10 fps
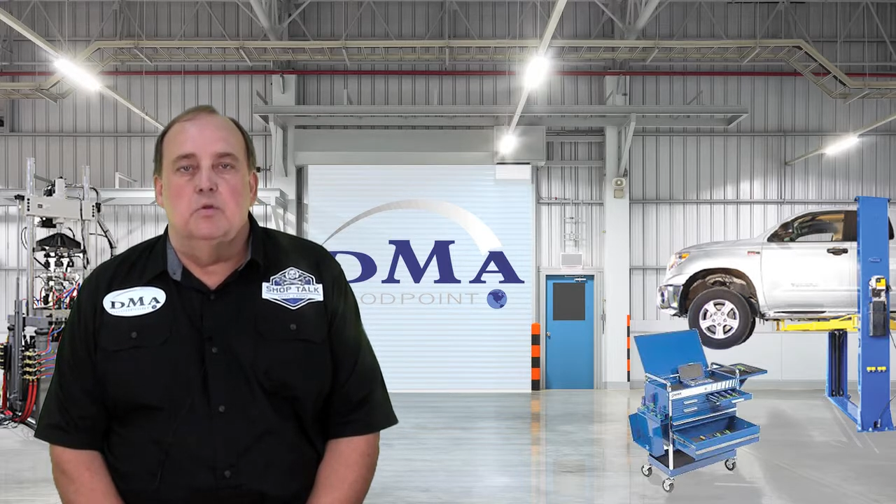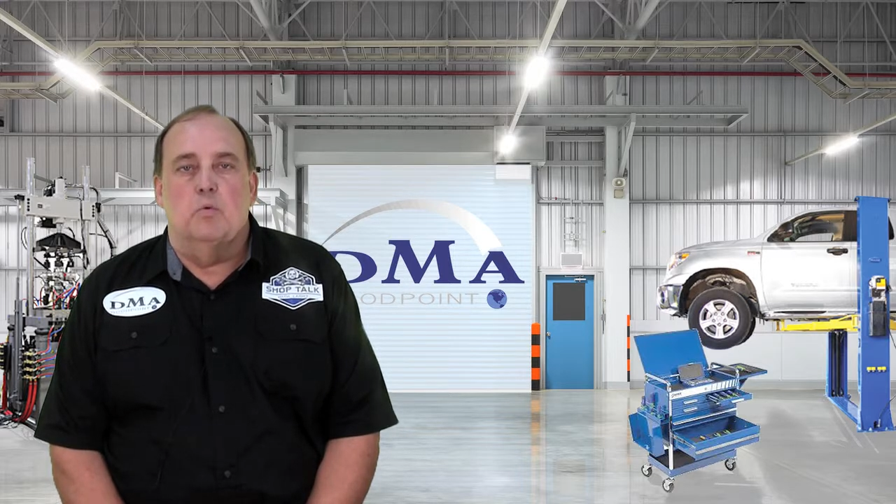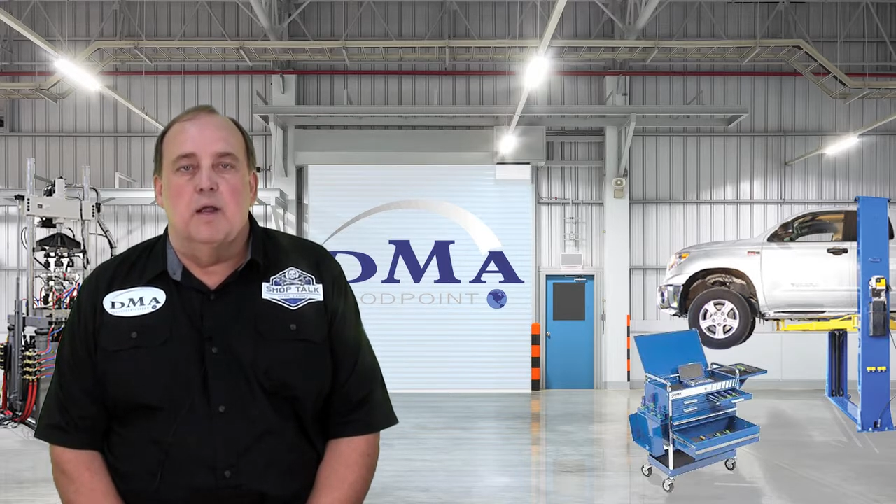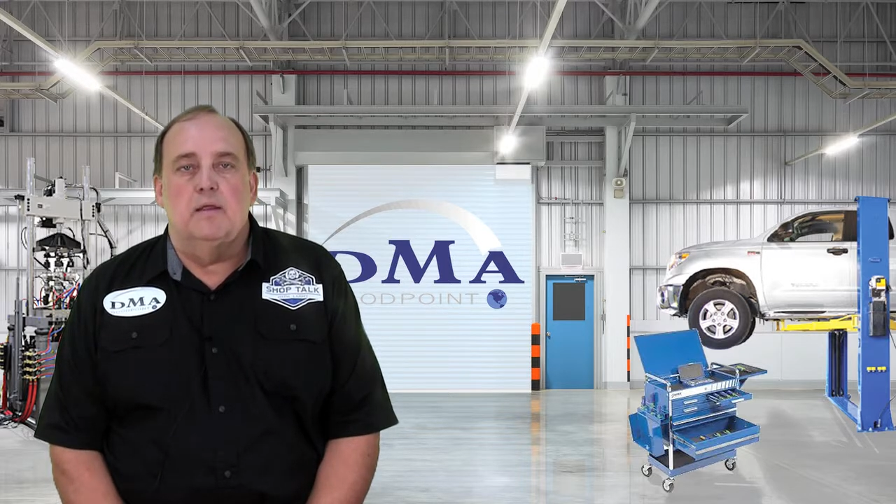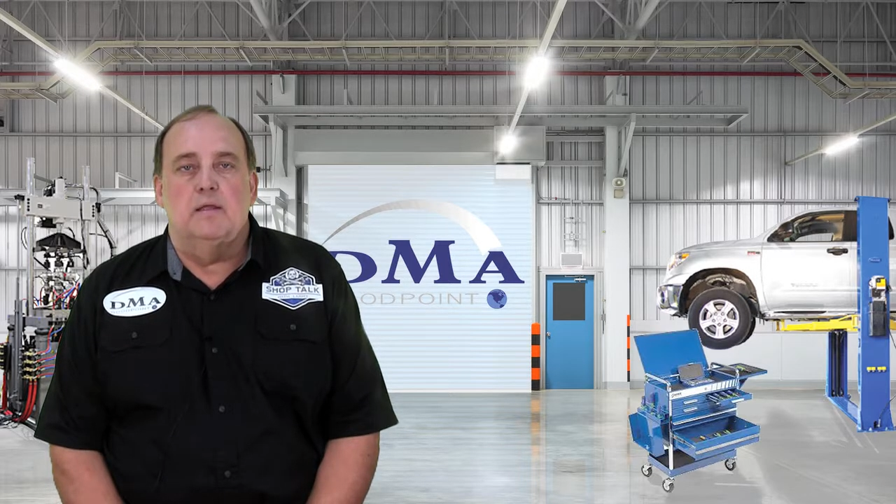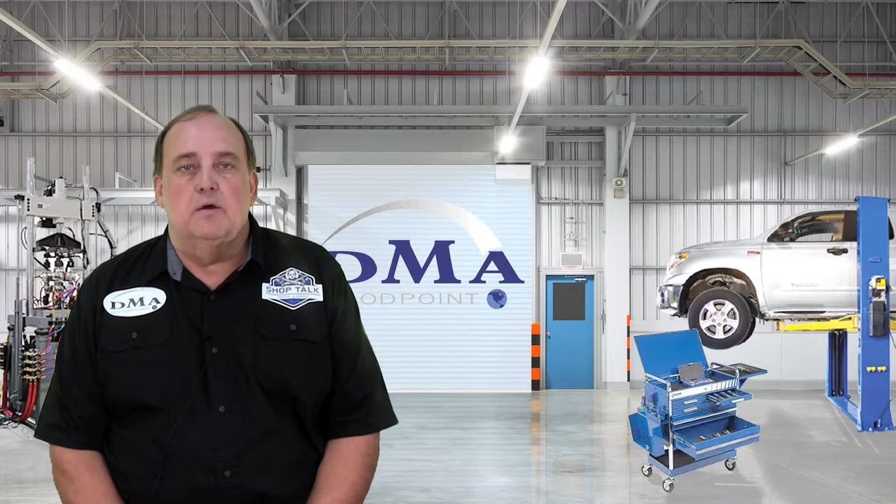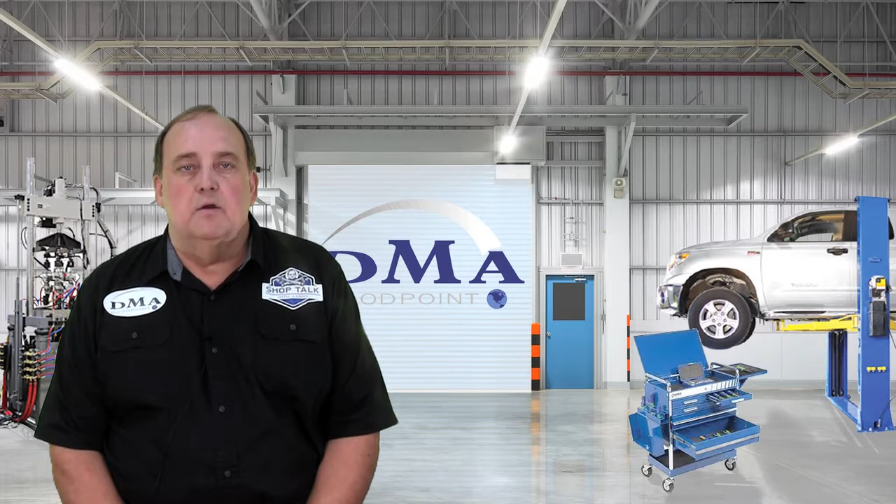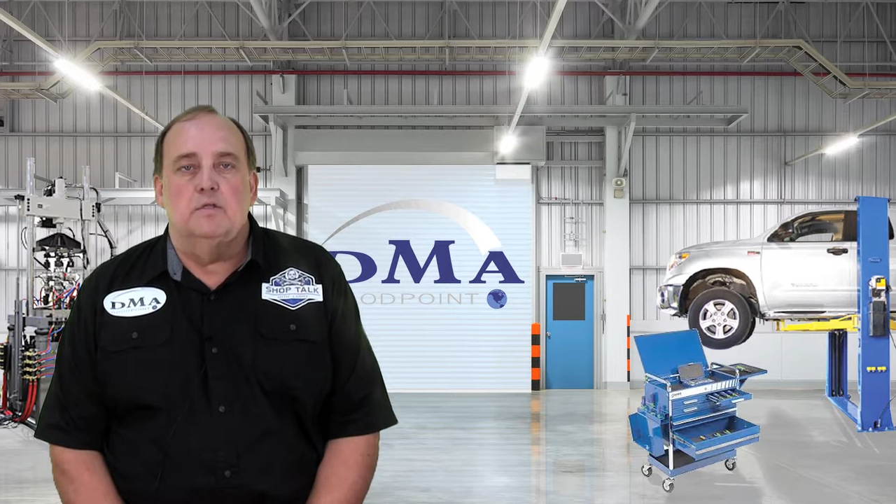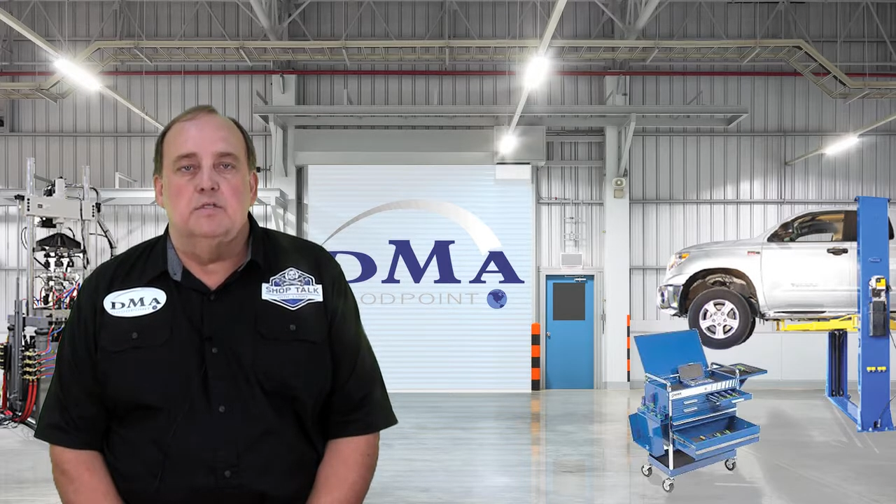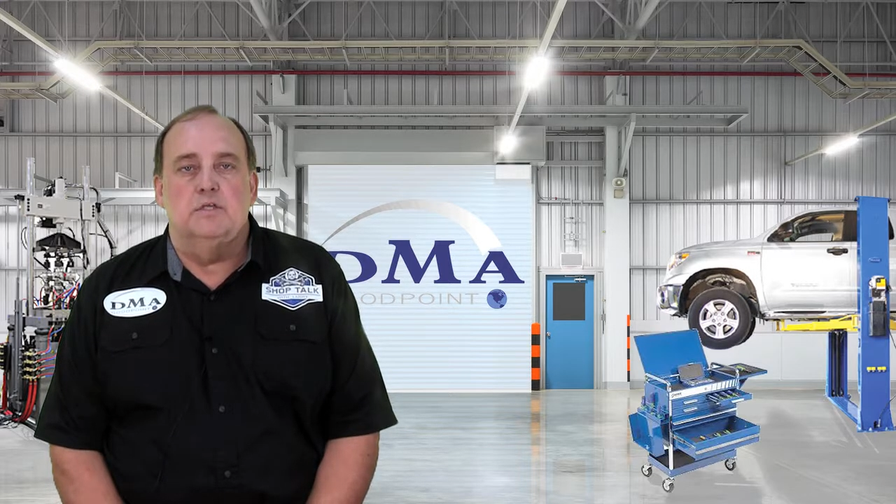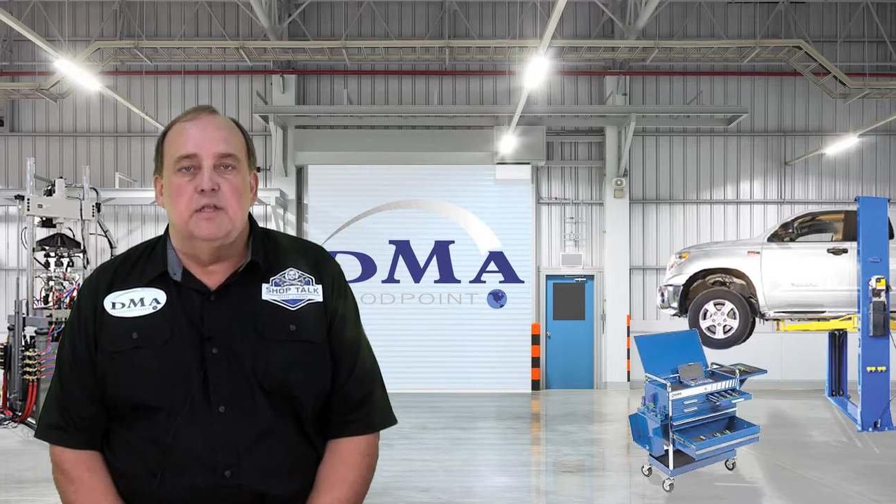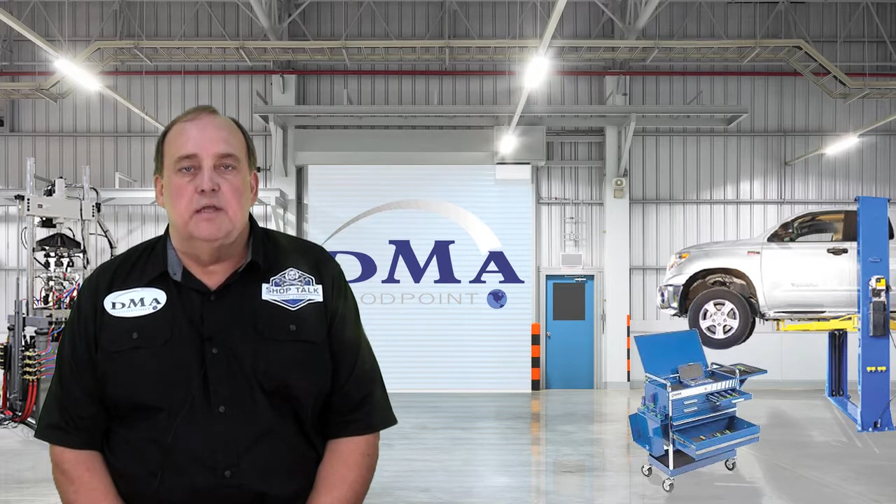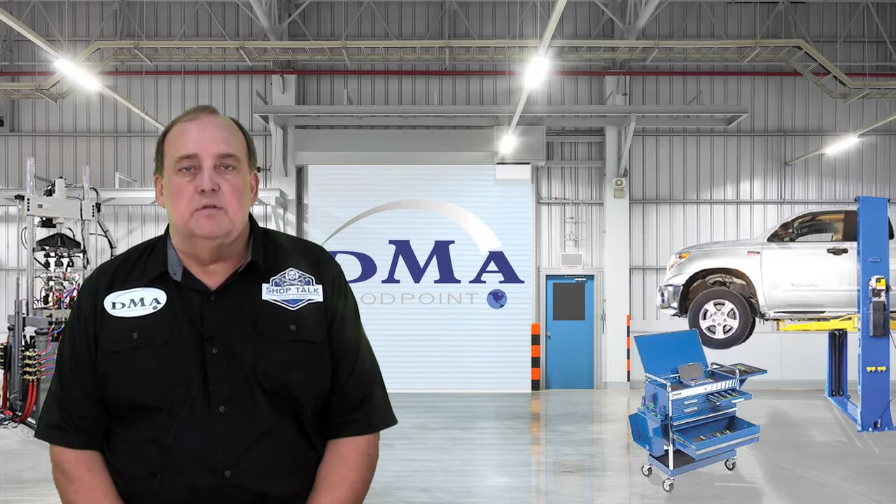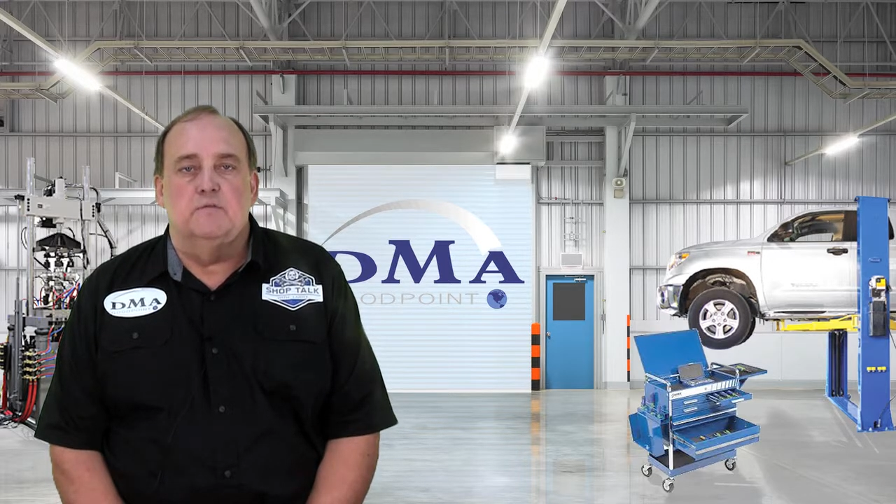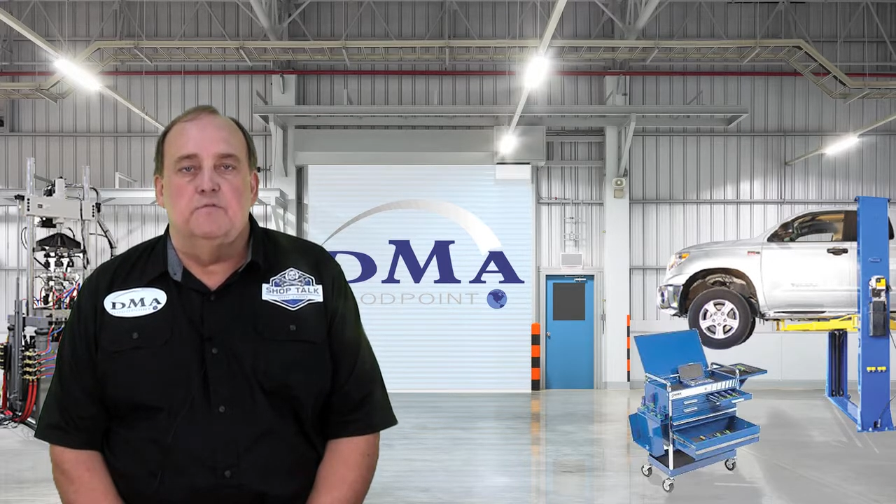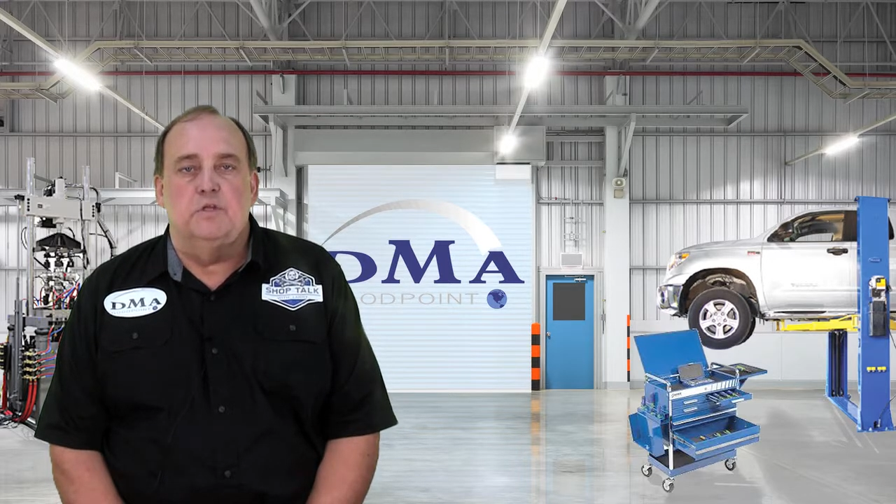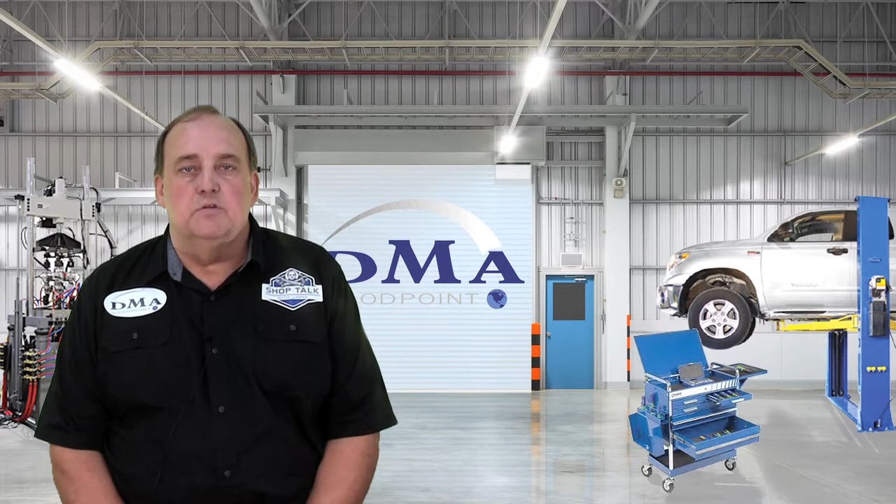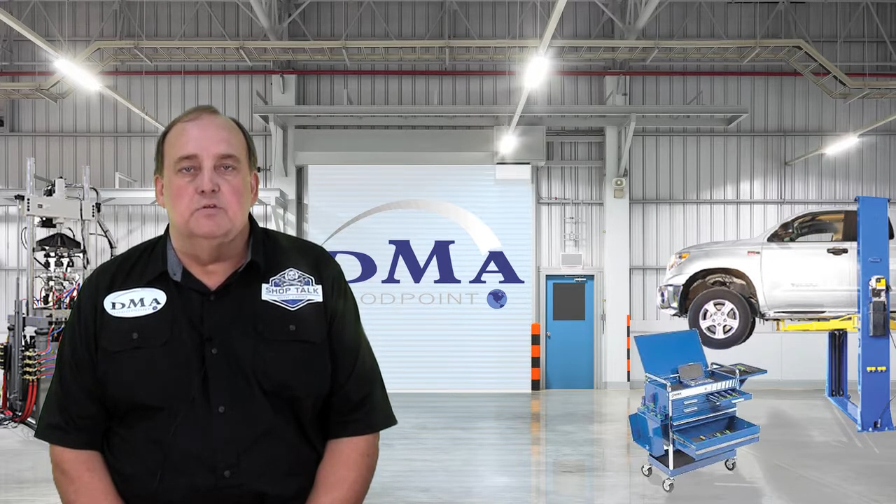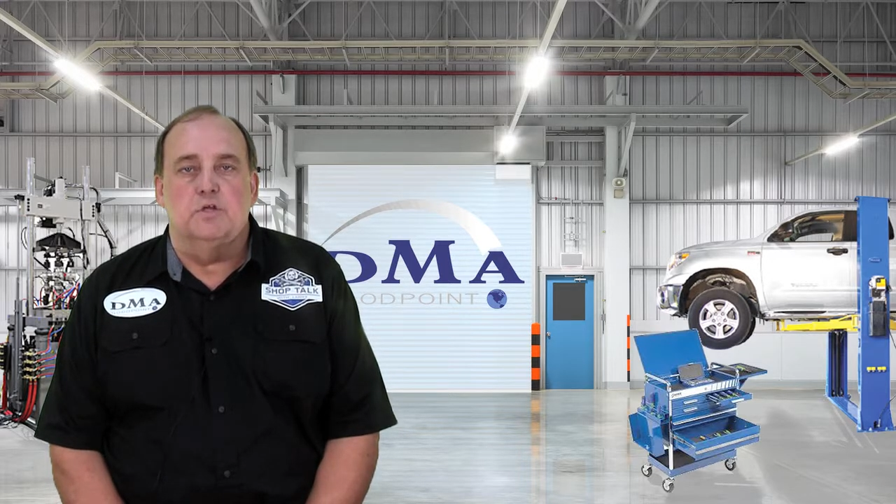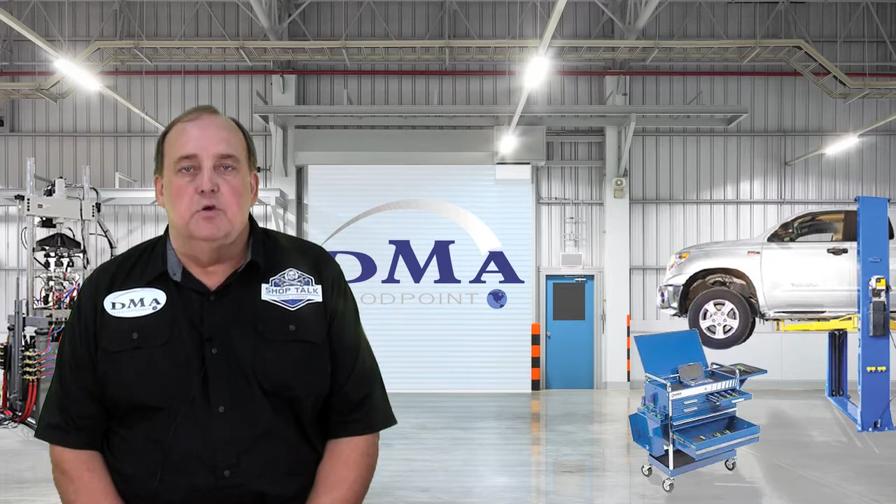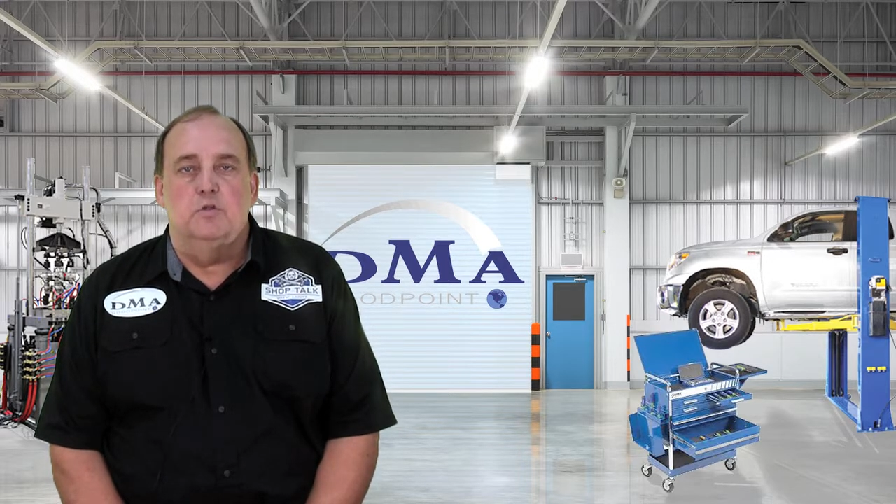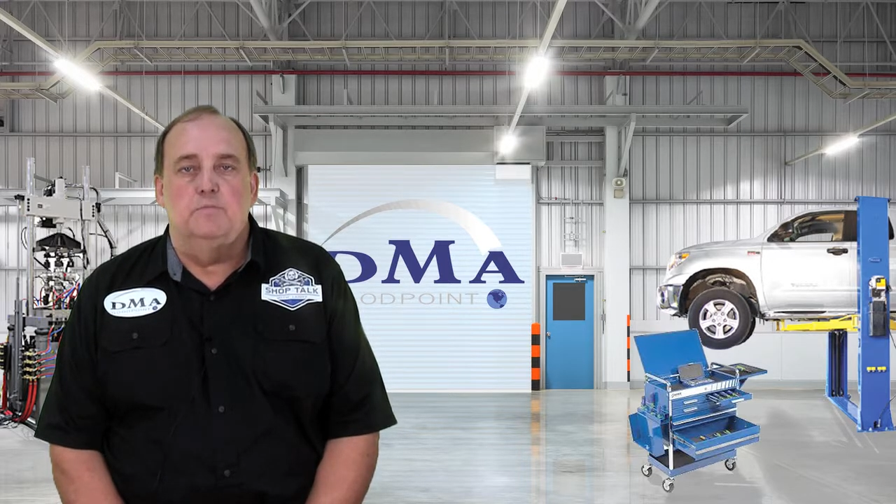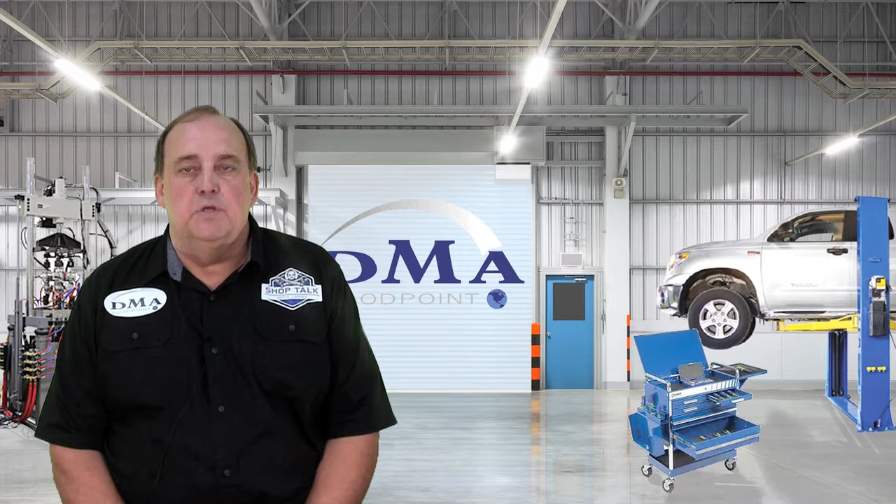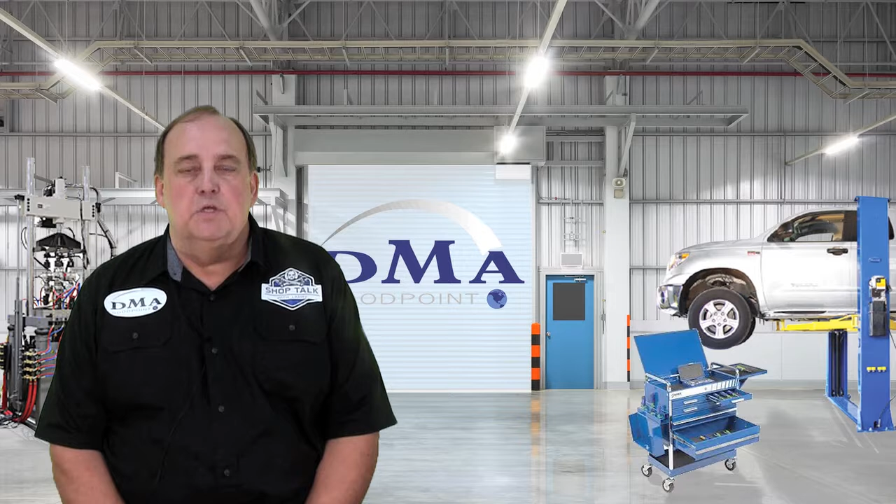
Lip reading: The wiring harness connector features coated